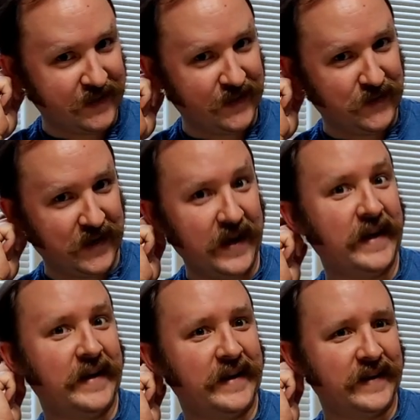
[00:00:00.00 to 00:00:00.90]
in the
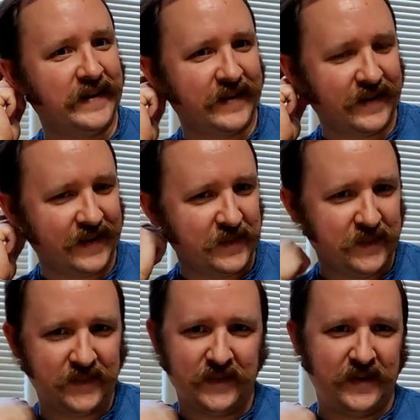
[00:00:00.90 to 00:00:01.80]
UK.
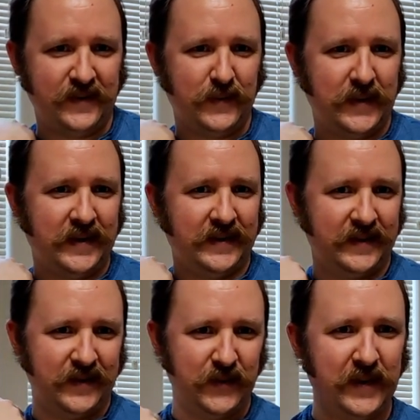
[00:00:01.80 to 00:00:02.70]
I'm all the way in
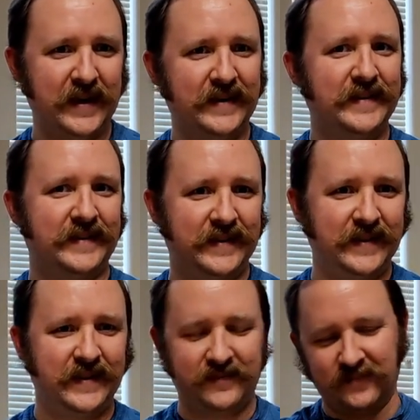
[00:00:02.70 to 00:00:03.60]
the US on
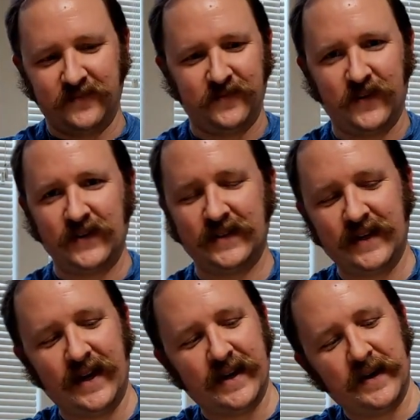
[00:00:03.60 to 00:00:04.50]
the far
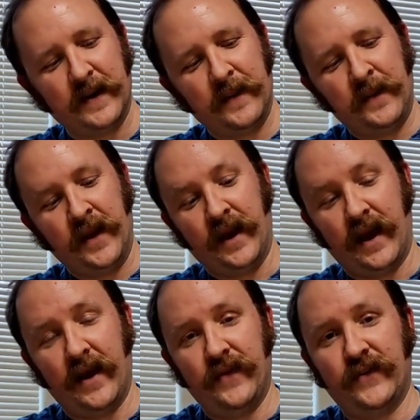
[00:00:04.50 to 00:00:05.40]
side.
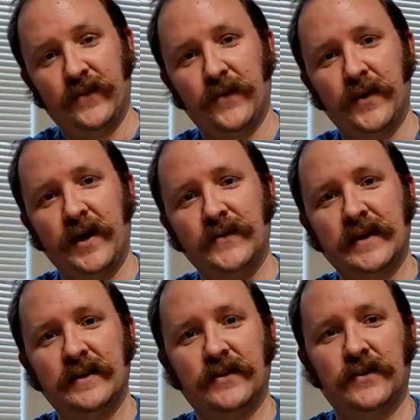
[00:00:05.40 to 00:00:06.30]
And so when I was
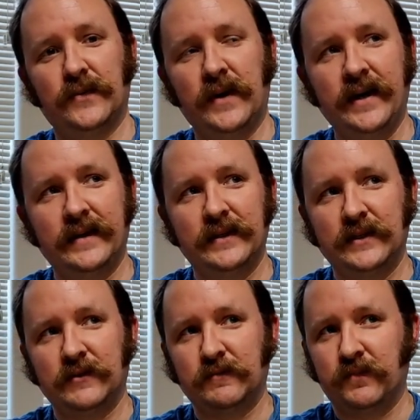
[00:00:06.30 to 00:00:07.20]
at Total Wine
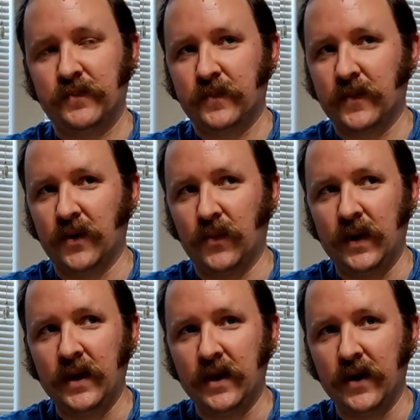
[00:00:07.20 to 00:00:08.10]
just a
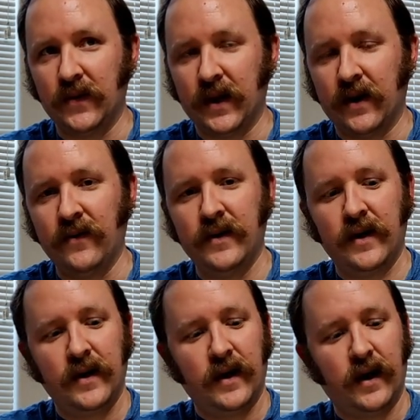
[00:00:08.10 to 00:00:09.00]
week ago now,
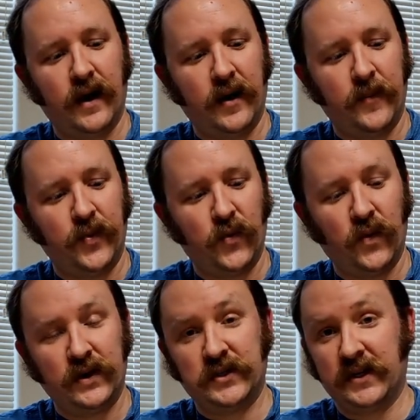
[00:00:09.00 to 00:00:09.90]

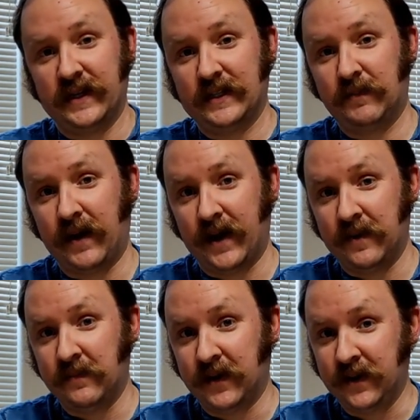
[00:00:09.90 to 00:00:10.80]
what should I
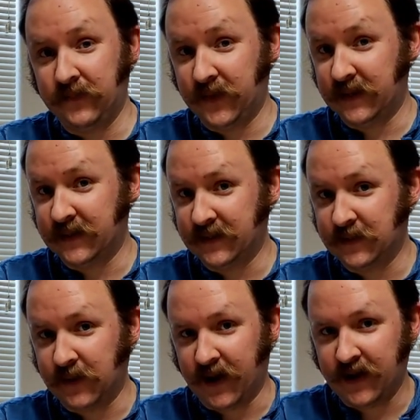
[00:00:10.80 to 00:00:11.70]
spy but a
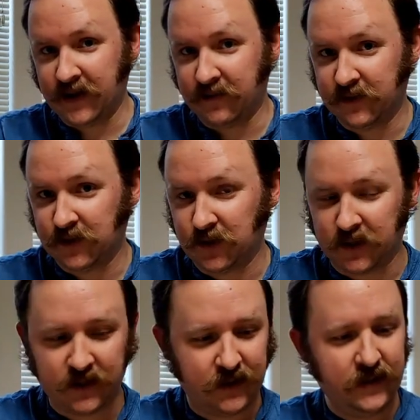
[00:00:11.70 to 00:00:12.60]
6-pack of
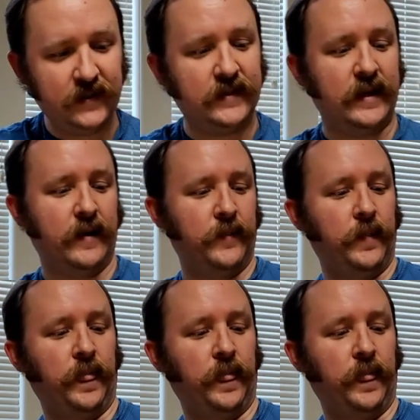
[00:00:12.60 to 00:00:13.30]
Estrella Galicia?